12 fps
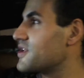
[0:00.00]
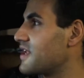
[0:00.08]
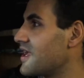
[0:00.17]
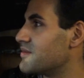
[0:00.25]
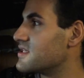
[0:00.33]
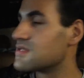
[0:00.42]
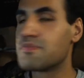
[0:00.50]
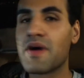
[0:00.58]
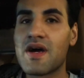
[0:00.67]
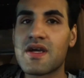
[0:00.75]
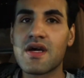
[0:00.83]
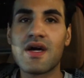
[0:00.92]
the name is,
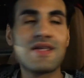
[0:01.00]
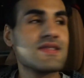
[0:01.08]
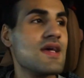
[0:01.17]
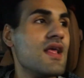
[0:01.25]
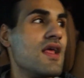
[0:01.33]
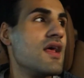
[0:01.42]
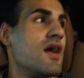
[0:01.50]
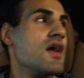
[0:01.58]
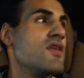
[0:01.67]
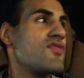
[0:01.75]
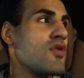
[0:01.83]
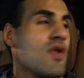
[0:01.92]
but guys,
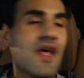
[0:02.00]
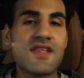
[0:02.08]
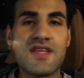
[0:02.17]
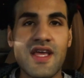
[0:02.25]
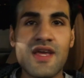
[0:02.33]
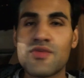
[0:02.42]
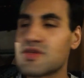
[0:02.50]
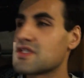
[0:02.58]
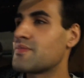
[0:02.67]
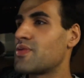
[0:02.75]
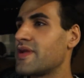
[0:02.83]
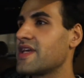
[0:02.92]
overall I say it was
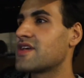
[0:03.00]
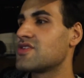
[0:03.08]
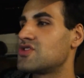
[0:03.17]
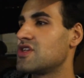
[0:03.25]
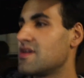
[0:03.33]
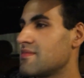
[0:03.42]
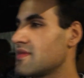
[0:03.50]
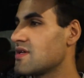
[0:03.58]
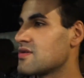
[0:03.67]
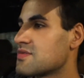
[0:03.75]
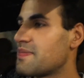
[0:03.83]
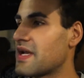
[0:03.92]
a pretty good gym. It
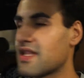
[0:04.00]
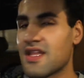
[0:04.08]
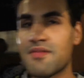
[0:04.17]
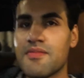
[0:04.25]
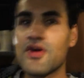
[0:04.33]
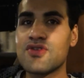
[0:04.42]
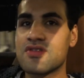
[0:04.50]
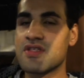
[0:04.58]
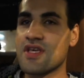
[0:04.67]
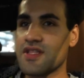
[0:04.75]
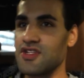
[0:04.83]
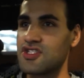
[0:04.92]
was better than most of
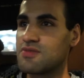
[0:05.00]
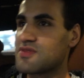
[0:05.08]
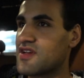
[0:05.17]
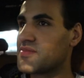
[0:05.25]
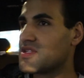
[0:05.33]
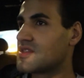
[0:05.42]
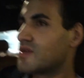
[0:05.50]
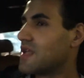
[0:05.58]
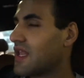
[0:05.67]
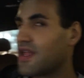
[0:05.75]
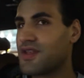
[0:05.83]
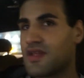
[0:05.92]
the other gyms I've been to in
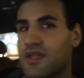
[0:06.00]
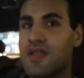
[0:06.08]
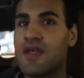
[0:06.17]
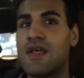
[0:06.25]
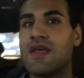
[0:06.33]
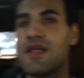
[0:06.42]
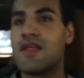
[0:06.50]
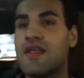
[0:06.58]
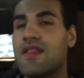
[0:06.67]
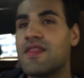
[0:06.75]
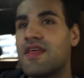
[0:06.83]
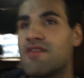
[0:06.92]
London.
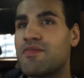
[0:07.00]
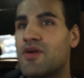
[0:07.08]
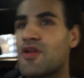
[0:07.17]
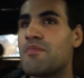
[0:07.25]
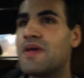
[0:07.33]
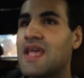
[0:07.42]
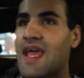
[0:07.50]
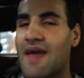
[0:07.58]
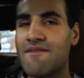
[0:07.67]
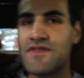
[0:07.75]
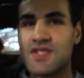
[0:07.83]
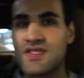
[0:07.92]
They've got a big
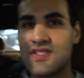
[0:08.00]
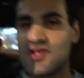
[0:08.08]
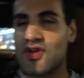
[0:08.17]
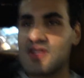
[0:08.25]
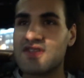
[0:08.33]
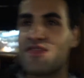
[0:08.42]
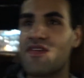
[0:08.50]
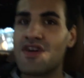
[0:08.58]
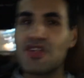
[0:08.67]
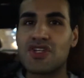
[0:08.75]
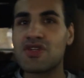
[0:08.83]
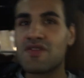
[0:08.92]
emphasis on this
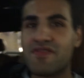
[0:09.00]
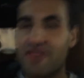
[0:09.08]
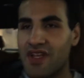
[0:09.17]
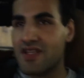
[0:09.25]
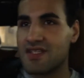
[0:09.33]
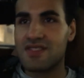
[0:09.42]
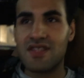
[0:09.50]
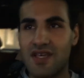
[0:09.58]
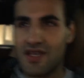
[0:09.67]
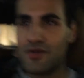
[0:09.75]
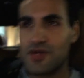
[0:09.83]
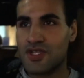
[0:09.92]
functional fitness
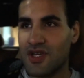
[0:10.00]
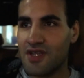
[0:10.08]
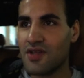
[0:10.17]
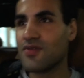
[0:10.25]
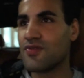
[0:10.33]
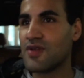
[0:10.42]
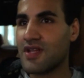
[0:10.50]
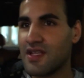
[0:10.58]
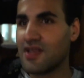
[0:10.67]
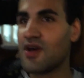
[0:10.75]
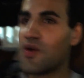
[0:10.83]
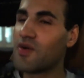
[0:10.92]
thing, which I don't
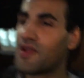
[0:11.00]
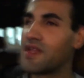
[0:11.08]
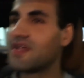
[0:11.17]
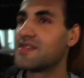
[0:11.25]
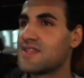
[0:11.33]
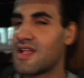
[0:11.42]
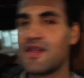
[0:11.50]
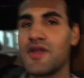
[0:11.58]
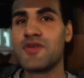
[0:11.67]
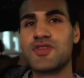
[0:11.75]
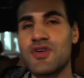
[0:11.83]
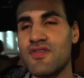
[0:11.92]
really know what it is and I'm
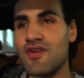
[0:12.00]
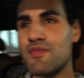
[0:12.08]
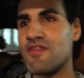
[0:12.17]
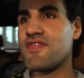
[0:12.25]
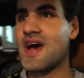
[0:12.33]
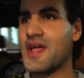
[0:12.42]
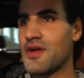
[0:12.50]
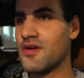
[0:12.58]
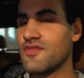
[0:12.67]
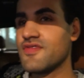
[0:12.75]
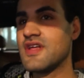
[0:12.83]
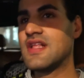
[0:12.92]
not sure if I'm a fan of.